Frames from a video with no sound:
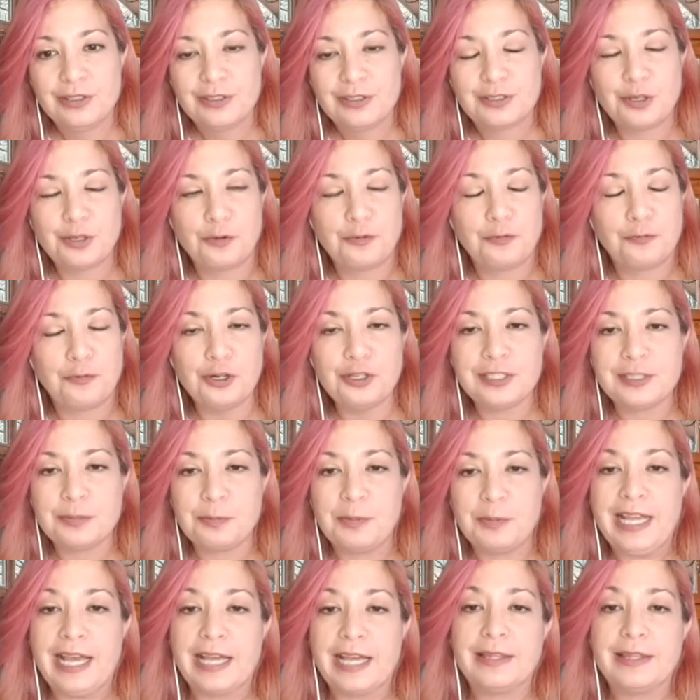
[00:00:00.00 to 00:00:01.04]
So first
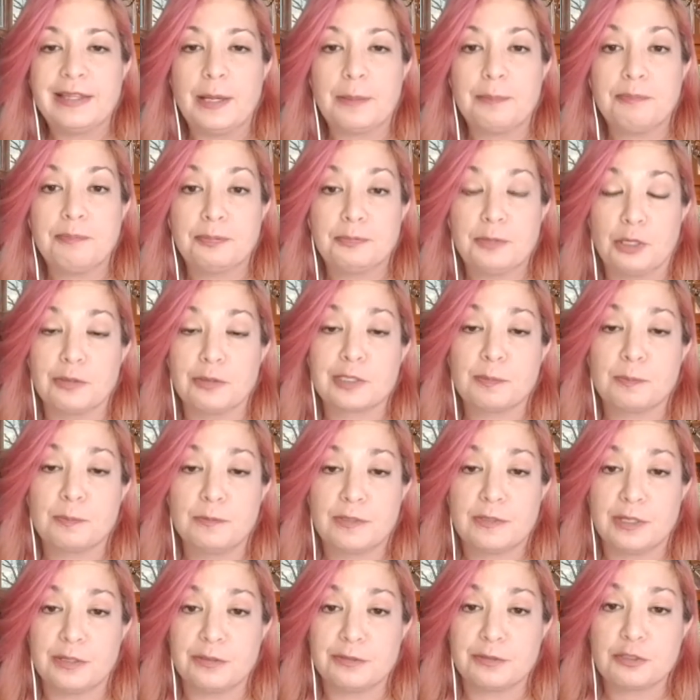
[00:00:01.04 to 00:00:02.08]
we had those
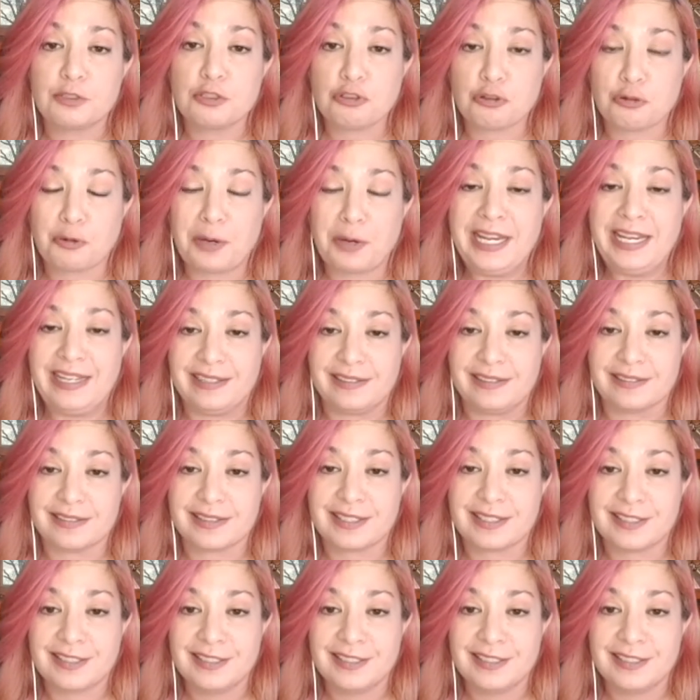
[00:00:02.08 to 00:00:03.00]
train